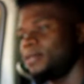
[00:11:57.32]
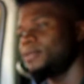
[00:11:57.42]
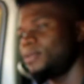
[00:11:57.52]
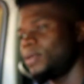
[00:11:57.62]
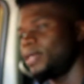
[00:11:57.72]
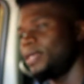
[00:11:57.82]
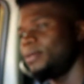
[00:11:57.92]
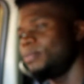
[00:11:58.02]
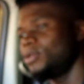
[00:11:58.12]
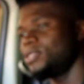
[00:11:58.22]
you have
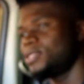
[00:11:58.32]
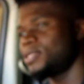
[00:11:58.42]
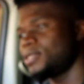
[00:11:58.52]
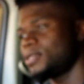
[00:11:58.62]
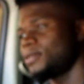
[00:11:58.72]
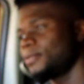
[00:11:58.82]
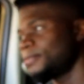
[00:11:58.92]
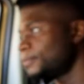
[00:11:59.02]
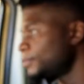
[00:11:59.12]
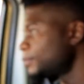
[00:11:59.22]
flu all long and them
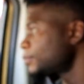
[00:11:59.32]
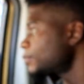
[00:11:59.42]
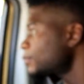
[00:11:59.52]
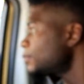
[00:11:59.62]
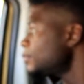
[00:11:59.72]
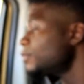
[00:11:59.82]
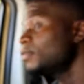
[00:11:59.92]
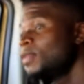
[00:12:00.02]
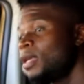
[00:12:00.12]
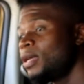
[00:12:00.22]
regular
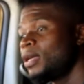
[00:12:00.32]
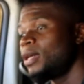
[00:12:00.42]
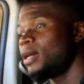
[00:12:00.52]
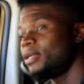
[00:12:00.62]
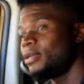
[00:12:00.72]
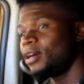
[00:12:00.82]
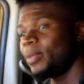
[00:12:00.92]
flu, and you don't a cure.